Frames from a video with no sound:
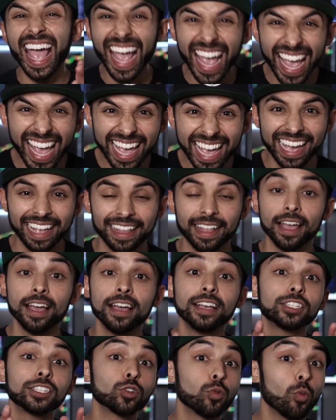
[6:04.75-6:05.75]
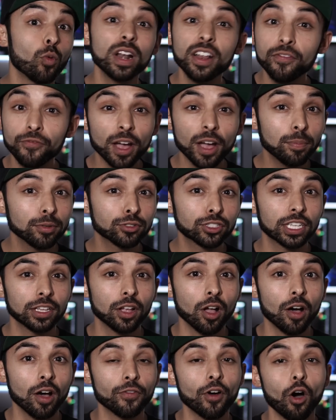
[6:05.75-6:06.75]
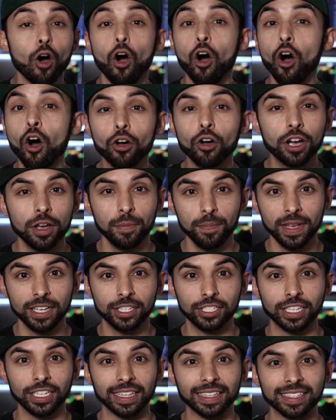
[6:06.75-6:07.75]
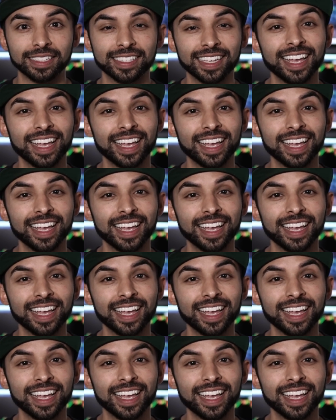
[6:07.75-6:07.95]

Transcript: and 25% off all commissions.